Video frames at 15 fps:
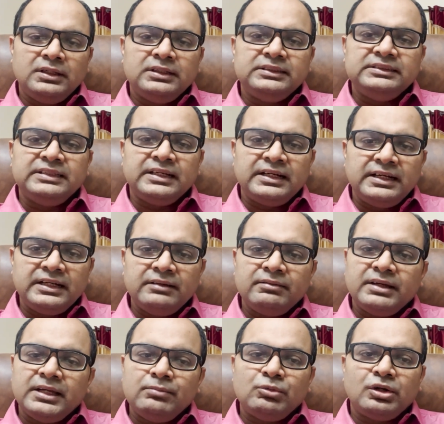generative
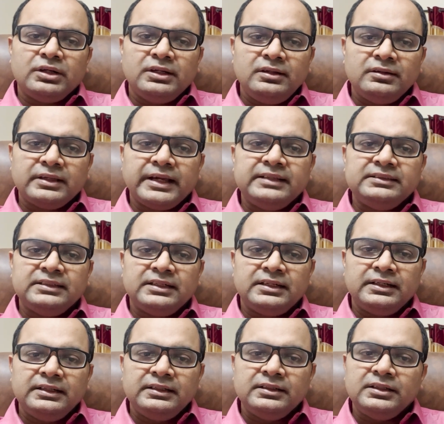AI models can
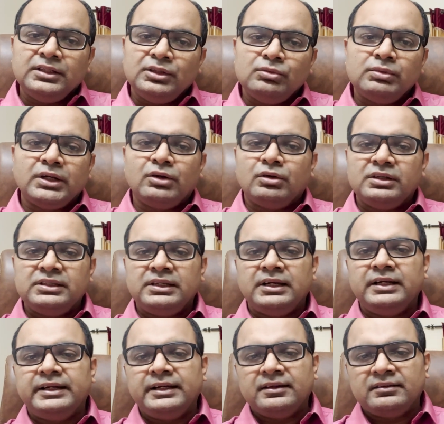generate new and original
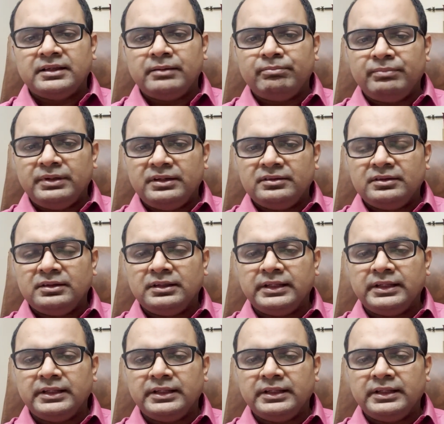data samples